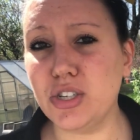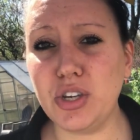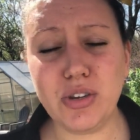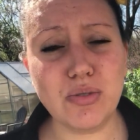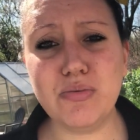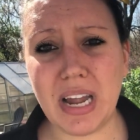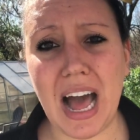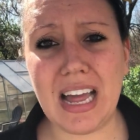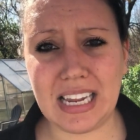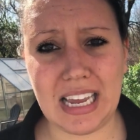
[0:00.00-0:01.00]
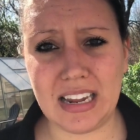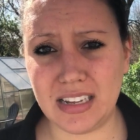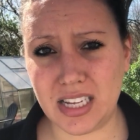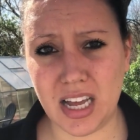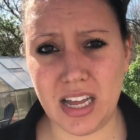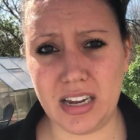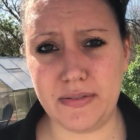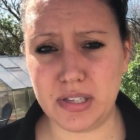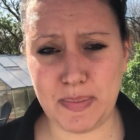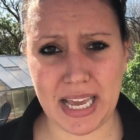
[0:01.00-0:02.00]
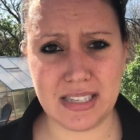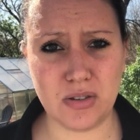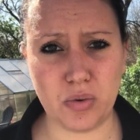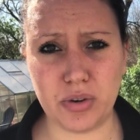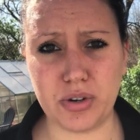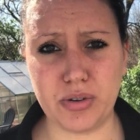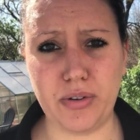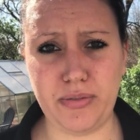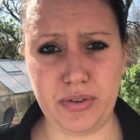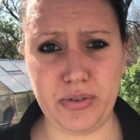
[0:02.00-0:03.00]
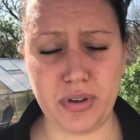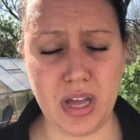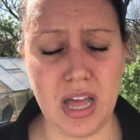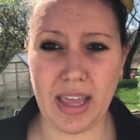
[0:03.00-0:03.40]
So you do not need a ton of space in order to grow food.